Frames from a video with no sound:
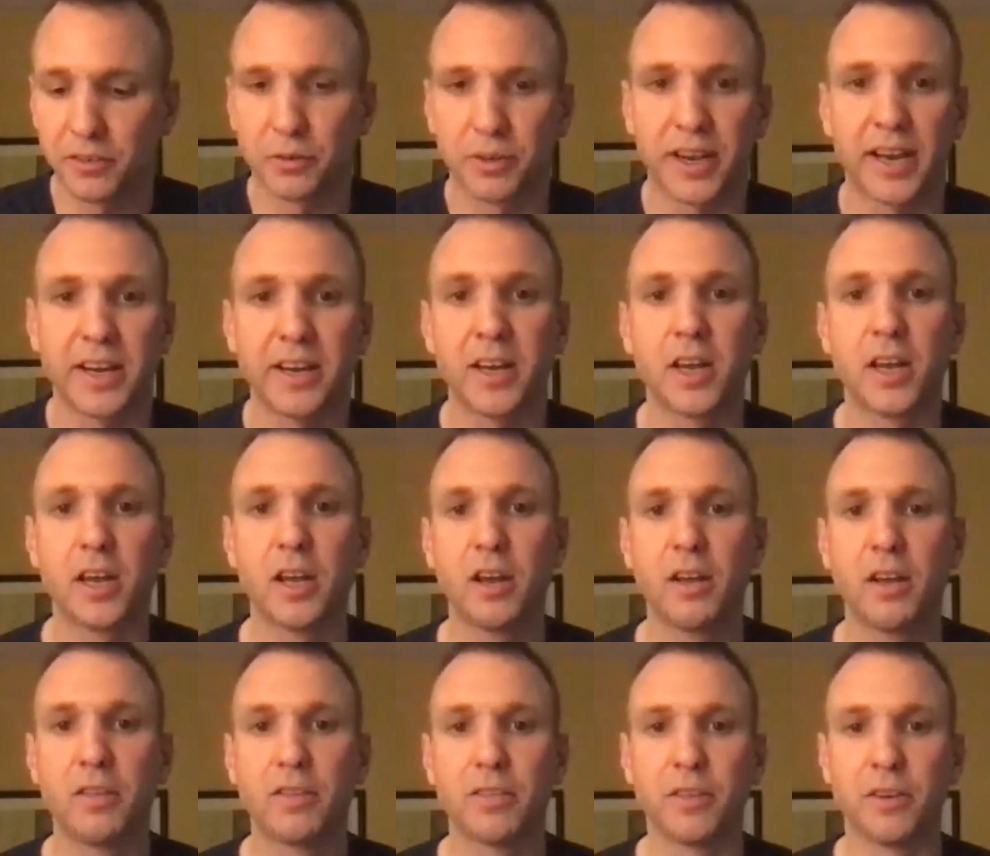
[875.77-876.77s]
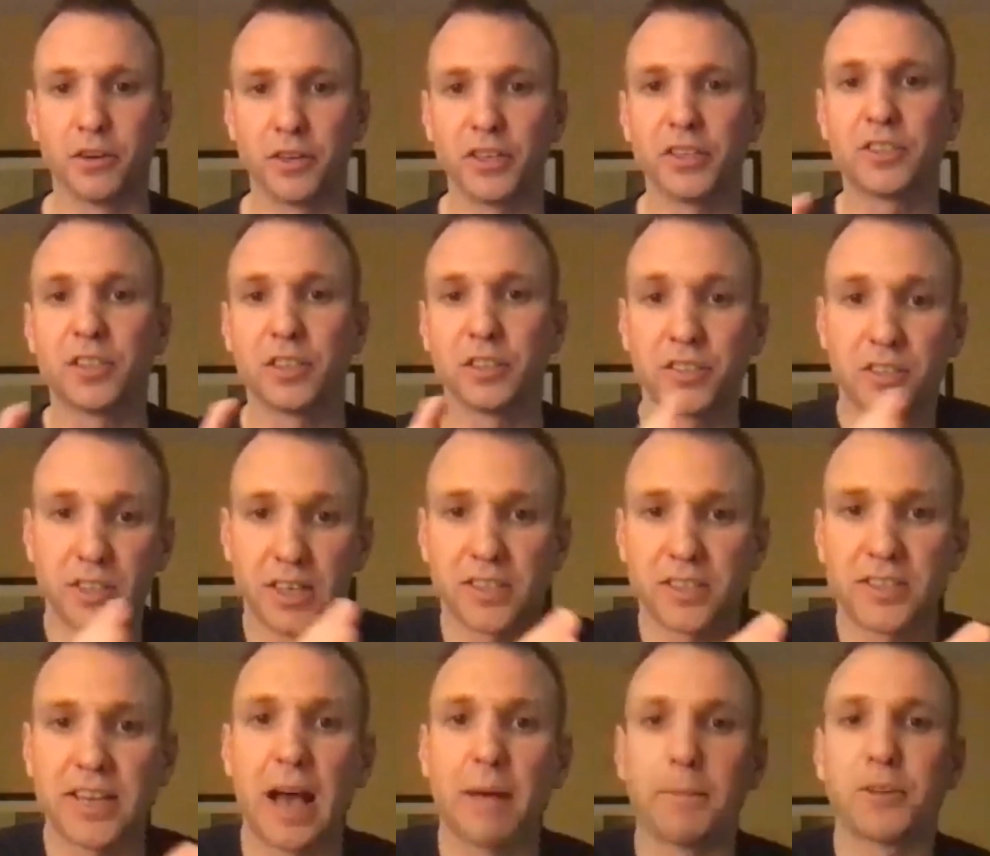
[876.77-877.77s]
Okay, there is this
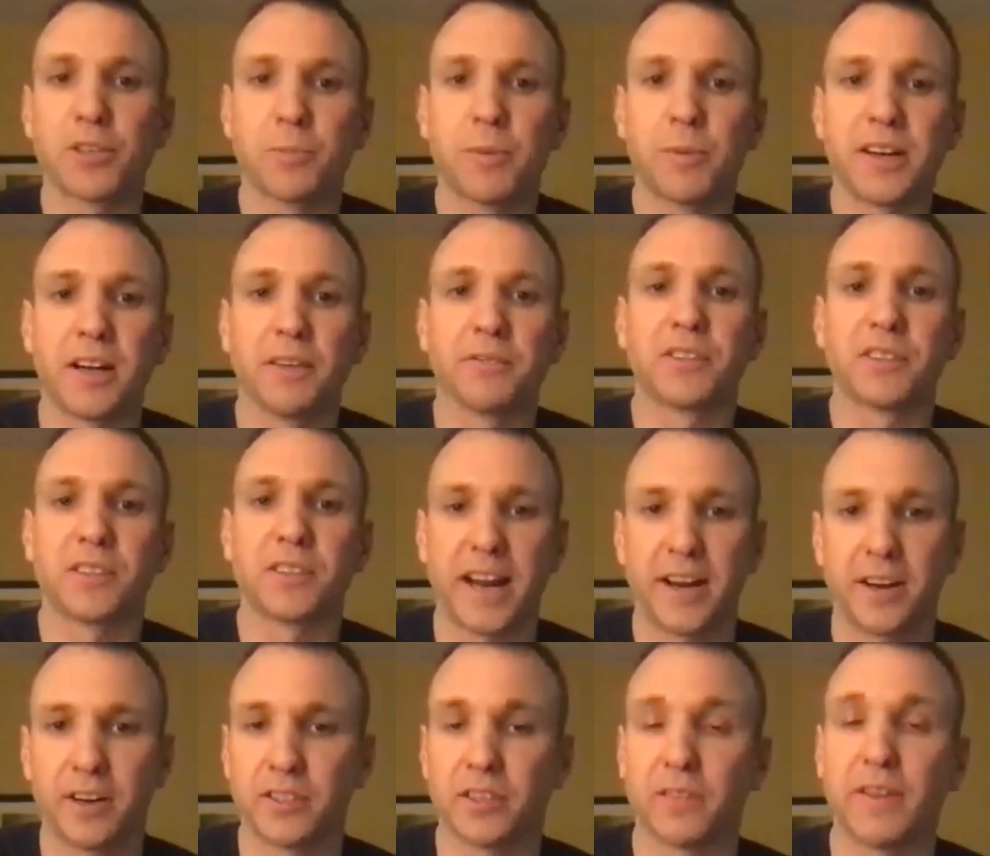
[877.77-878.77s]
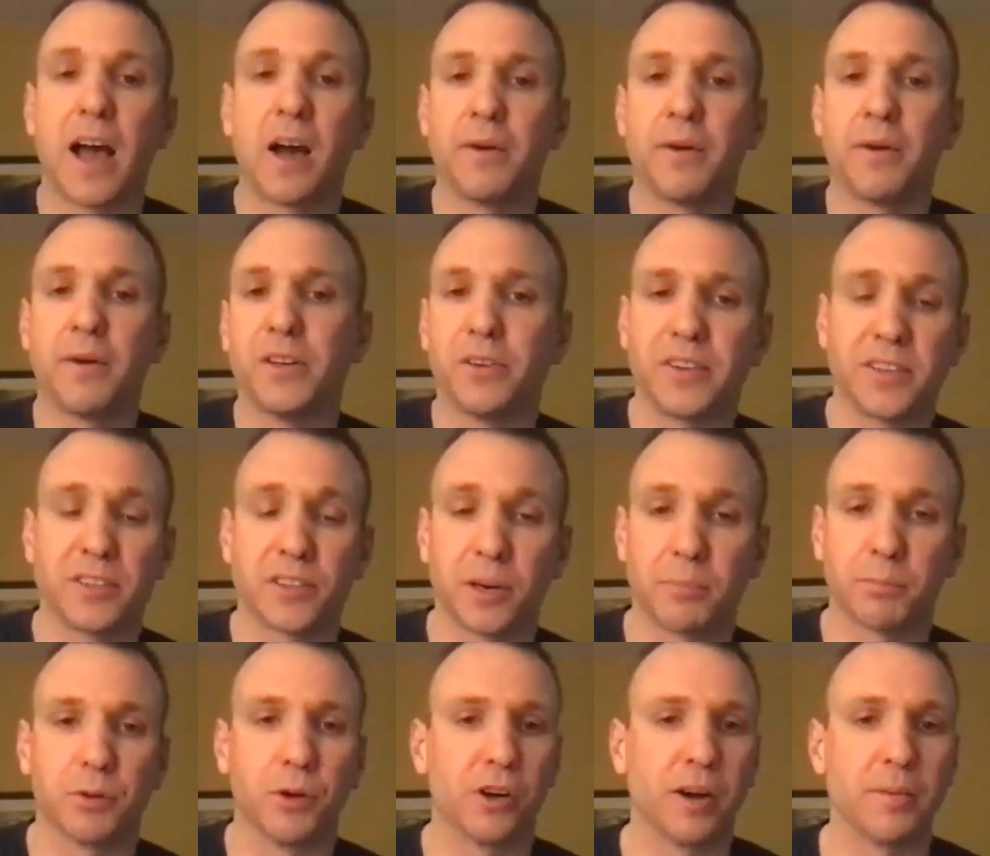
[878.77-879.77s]
establishment of standards of how we do things in our
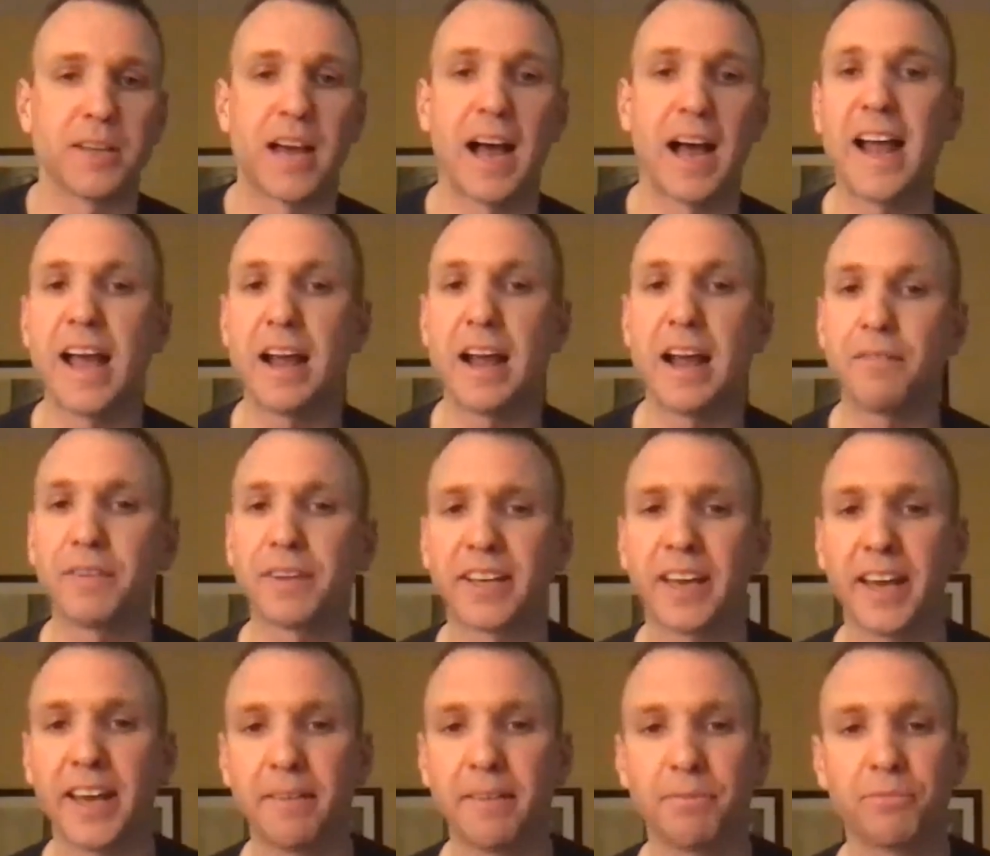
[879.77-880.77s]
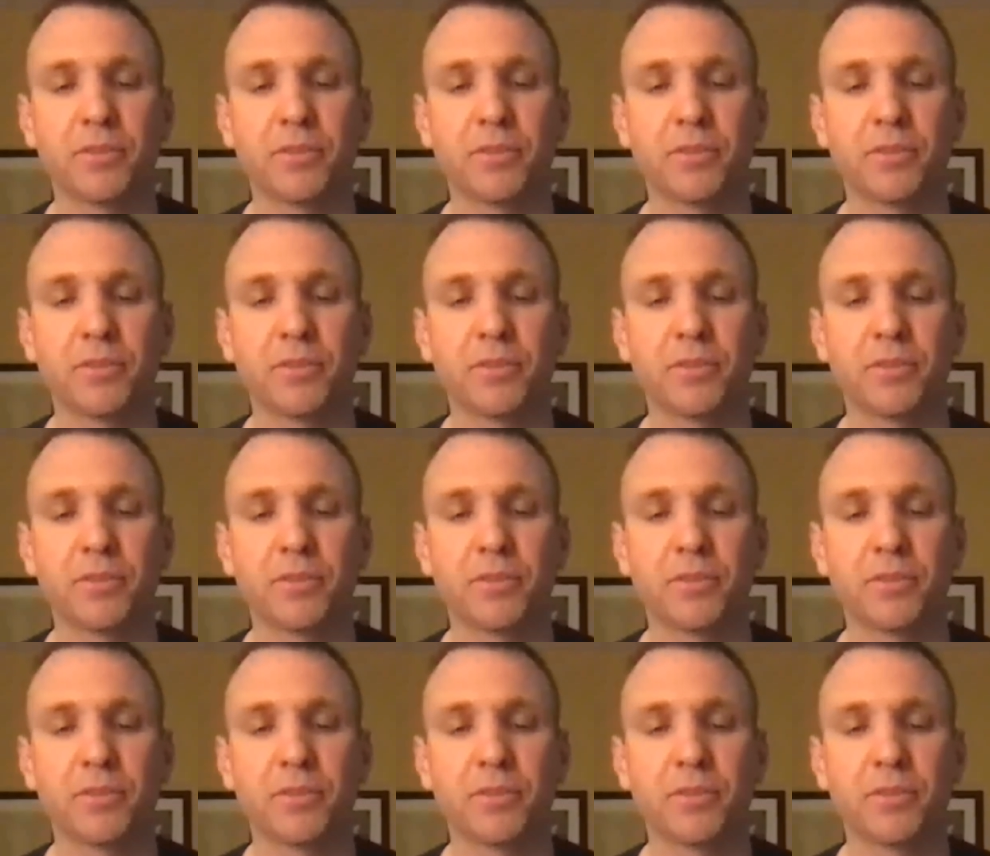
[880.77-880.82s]
programs. I advocate,